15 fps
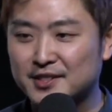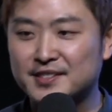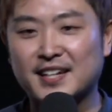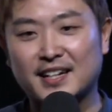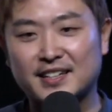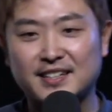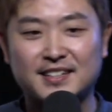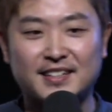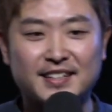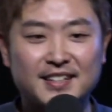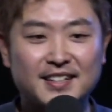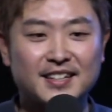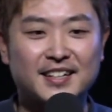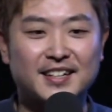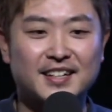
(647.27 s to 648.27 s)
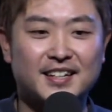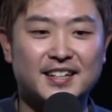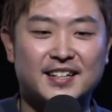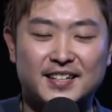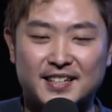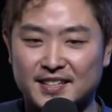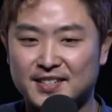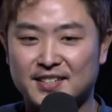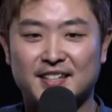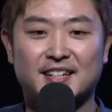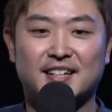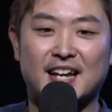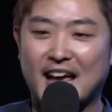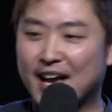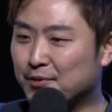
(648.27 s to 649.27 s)
technically He's
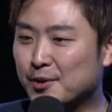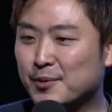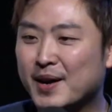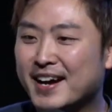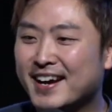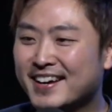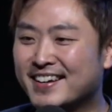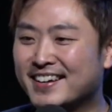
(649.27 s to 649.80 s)
everywhere.